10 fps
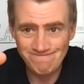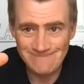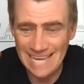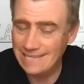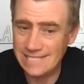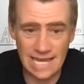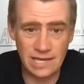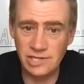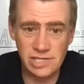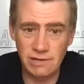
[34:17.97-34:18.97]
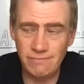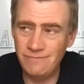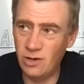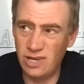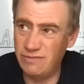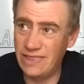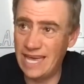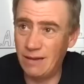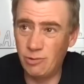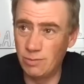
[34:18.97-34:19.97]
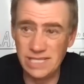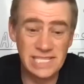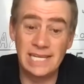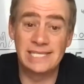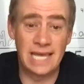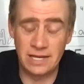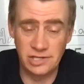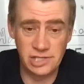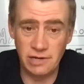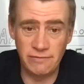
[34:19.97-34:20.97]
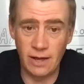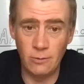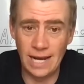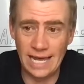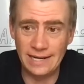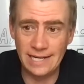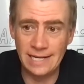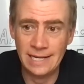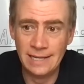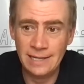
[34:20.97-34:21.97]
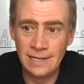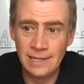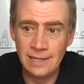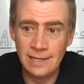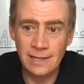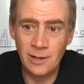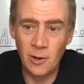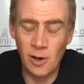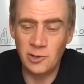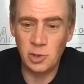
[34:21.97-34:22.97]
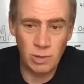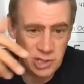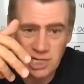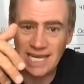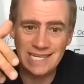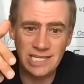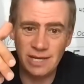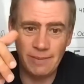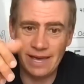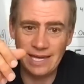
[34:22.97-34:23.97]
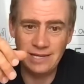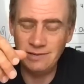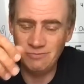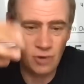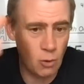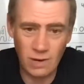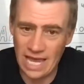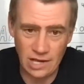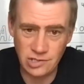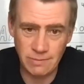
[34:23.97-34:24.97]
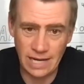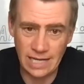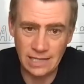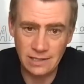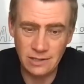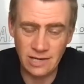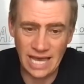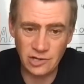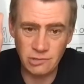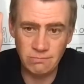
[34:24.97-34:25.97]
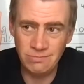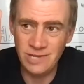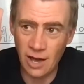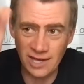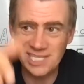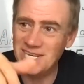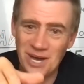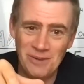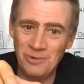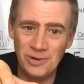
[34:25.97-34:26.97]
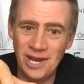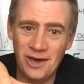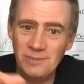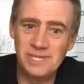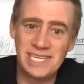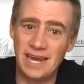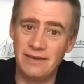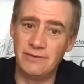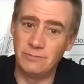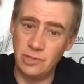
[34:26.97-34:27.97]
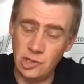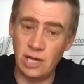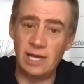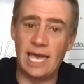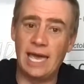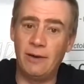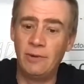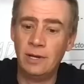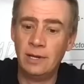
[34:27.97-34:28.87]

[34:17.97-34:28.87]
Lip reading: 10 seconds, not even that, probably 6 seconds of your float landing, twitching it into your bait, you don't catch many. You catch 99.9% of them. You chuck out,